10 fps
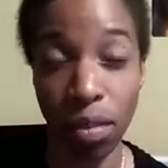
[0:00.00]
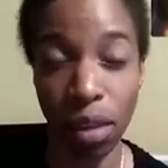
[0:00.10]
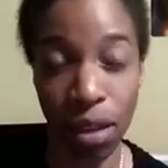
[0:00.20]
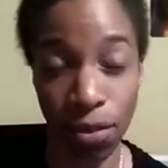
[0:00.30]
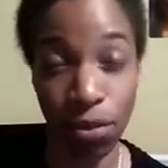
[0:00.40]

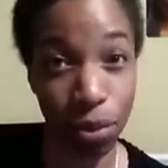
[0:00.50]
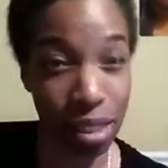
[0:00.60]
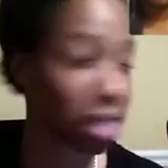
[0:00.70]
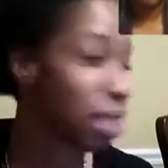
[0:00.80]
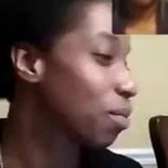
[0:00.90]

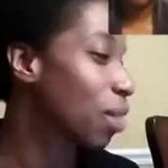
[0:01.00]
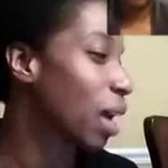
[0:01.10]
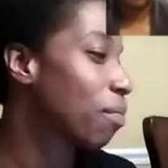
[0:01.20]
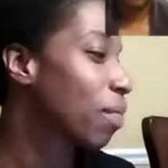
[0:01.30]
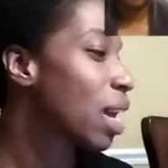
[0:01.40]
influence. Okay.
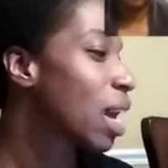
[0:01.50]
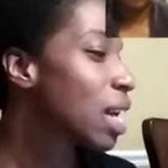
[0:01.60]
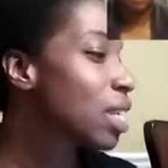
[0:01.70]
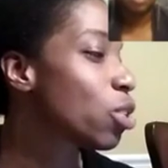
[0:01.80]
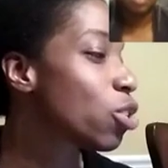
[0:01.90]

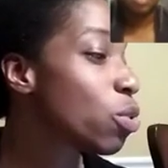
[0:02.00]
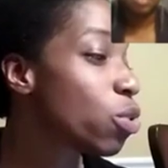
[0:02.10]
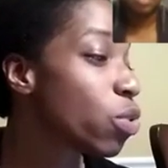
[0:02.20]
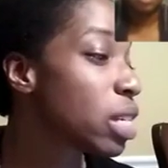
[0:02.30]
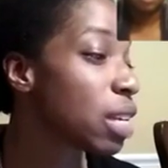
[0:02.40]
So she was
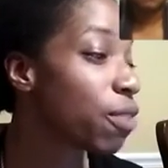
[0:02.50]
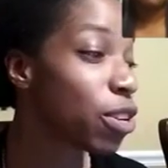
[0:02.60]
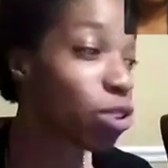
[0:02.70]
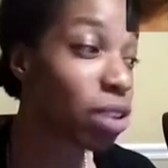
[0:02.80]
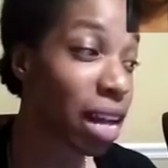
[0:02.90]
recently
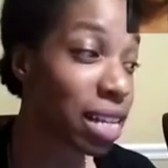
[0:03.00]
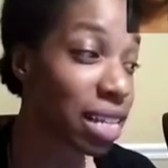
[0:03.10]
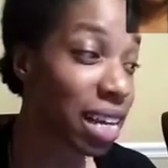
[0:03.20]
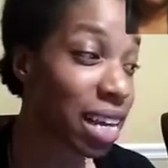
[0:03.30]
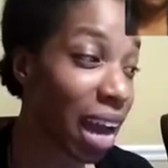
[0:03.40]
featured as a
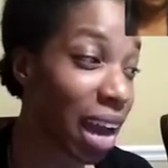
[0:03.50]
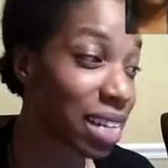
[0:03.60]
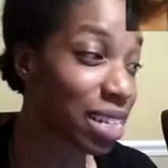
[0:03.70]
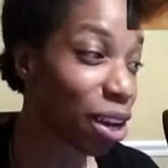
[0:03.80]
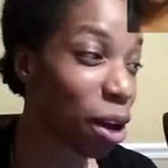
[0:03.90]

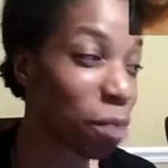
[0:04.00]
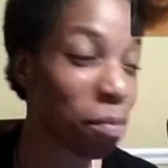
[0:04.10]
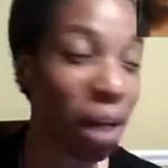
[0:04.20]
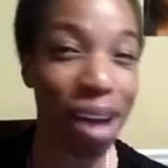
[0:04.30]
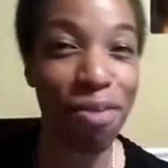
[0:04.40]
guest on
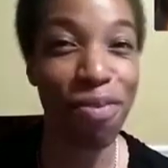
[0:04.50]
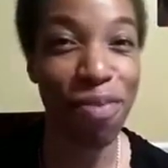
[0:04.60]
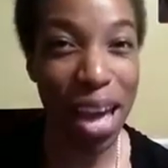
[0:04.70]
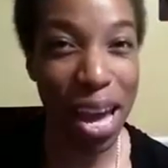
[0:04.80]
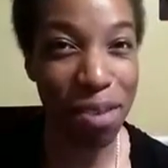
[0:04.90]
my
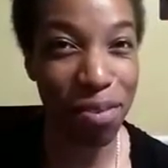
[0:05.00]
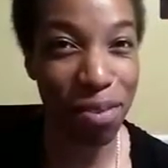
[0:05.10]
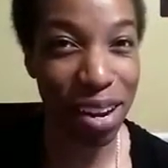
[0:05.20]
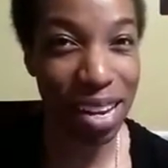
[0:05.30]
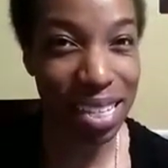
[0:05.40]

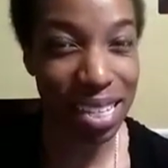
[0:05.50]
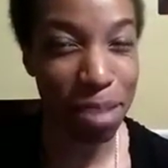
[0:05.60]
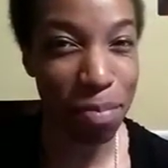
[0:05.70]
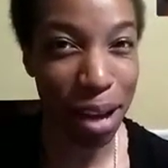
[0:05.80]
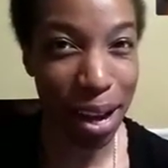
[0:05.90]
favorite
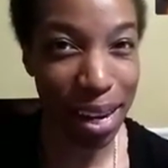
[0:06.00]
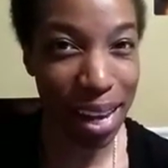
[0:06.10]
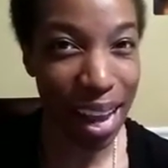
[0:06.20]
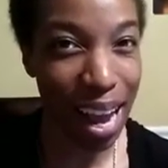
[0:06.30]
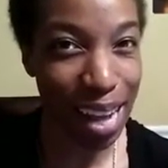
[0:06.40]

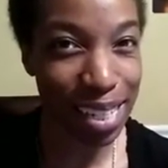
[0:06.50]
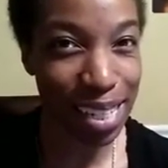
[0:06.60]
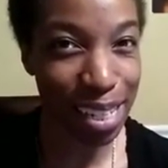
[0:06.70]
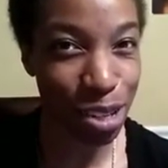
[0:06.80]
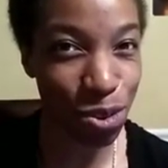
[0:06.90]
podcast,
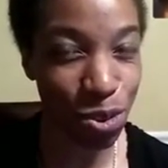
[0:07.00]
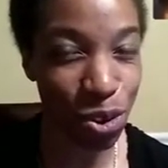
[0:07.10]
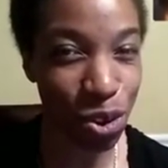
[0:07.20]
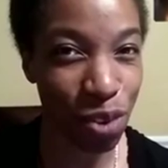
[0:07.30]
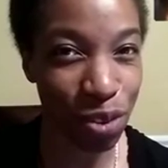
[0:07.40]
Essential
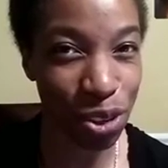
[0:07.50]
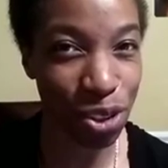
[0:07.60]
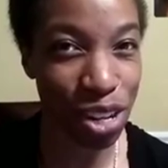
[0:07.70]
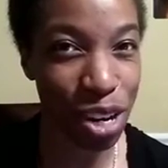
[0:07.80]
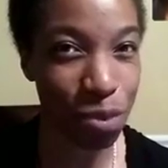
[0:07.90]
Oil
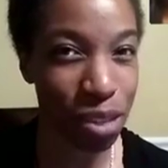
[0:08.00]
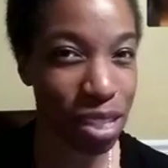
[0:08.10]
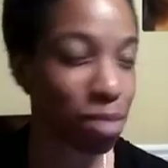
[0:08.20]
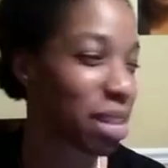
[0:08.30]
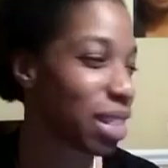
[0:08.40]
Revolution with
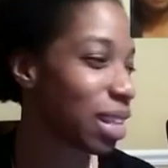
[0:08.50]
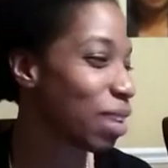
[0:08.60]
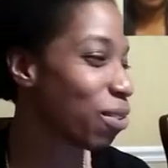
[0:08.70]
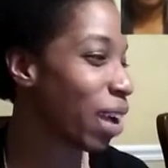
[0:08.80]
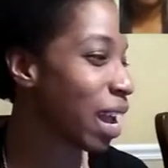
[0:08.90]
Samantha Lee
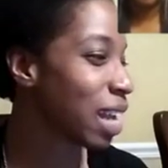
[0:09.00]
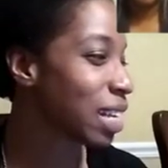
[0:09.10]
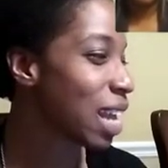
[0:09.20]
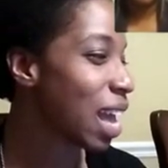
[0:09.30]
Wright.